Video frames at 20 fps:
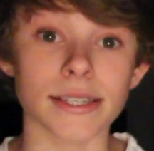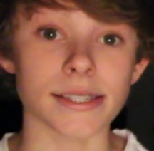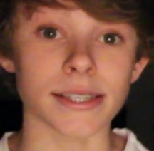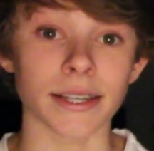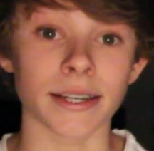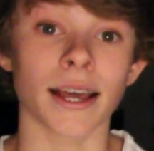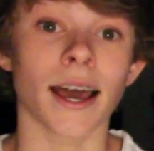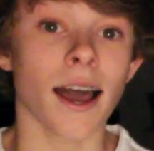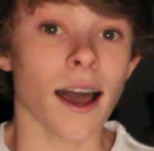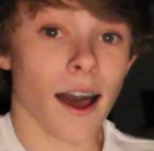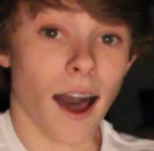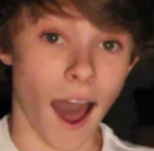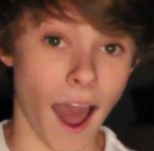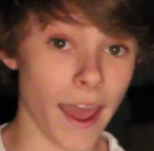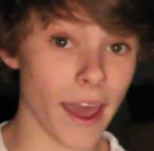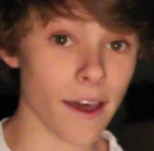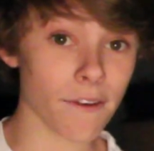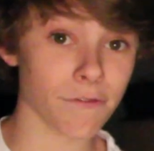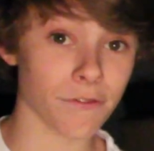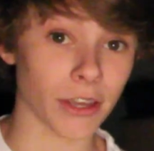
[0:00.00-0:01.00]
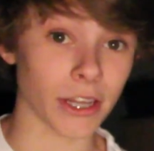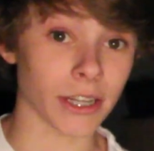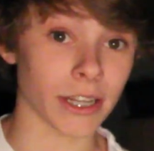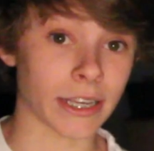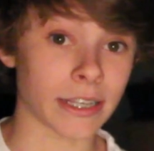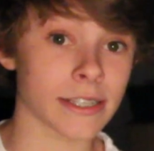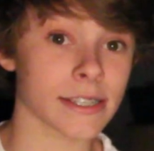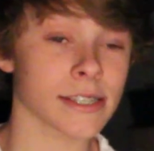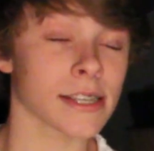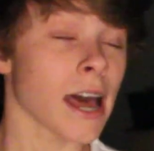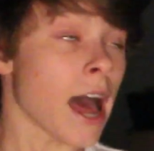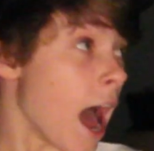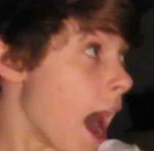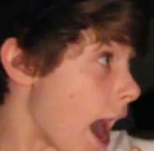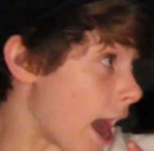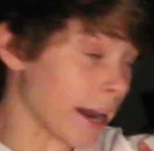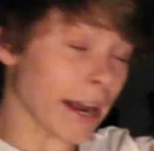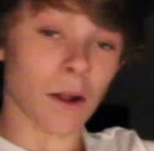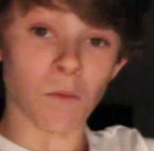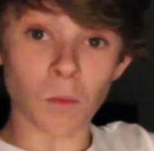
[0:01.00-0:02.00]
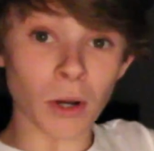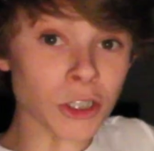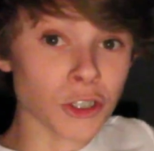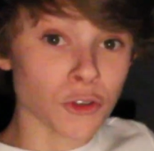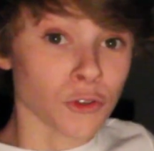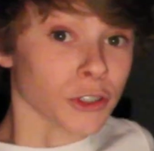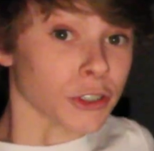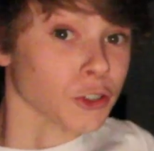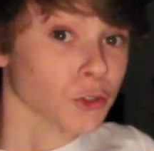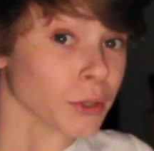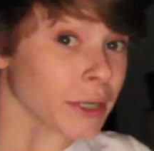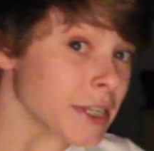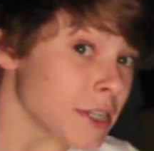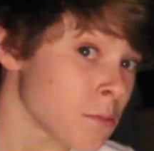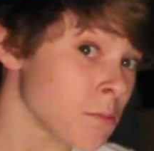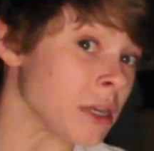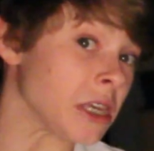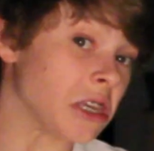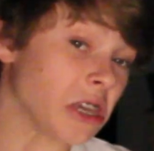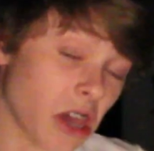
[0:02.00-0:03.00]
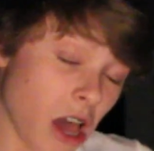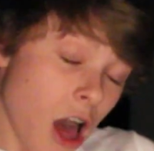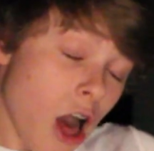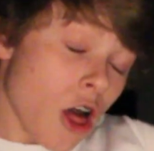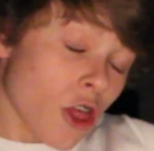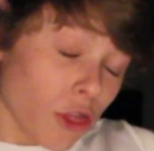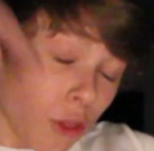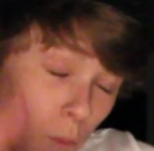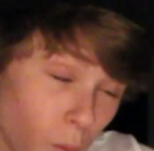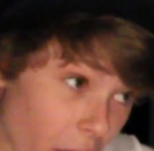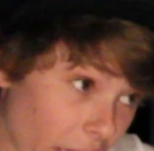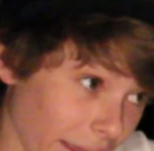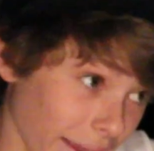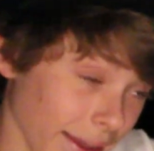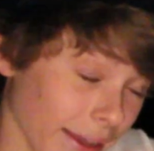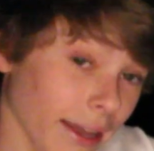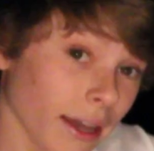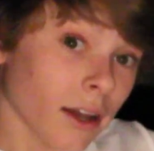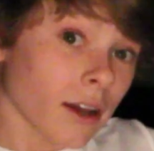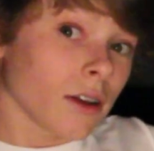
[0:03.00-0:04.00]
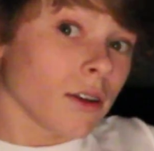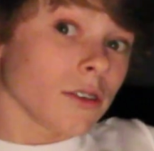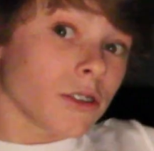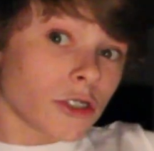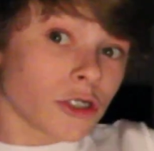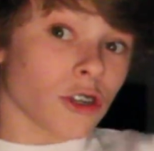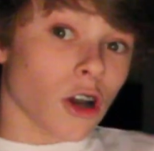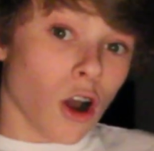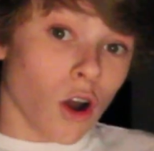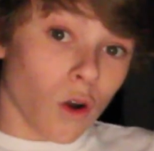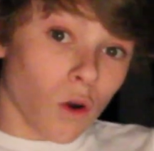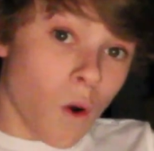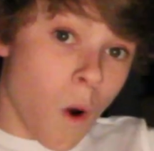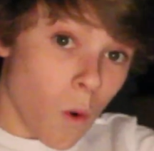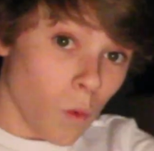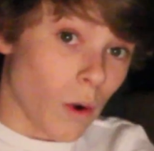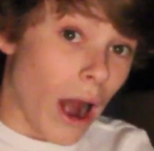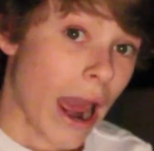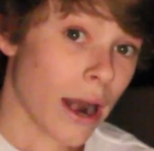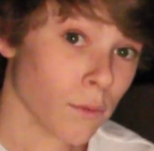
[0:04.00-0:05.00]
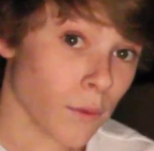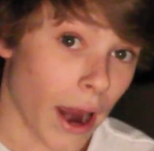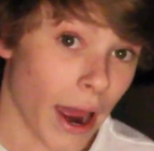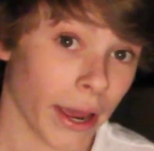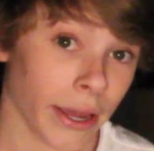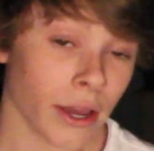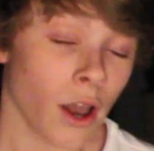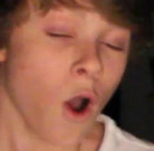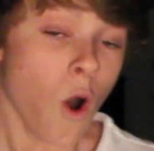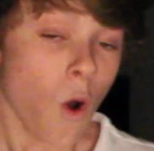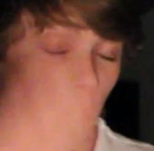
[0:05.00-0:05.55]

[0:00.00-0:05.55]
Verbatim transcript: Listen, I have feelings, and I want you to treat me the way, you know, Rai Rai